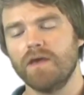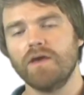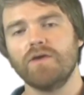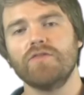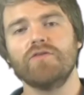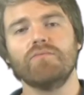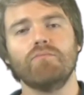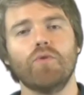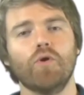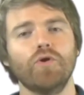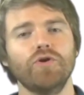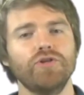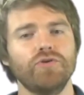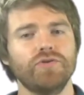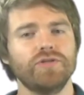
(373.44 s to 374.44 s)
The more
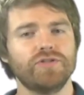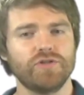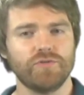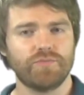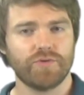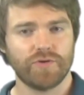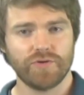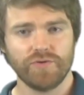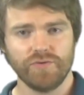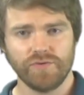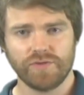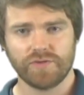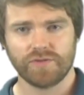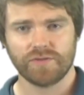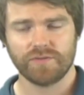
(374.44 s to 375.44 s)
units you
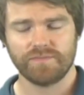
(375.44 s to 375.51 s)
produce,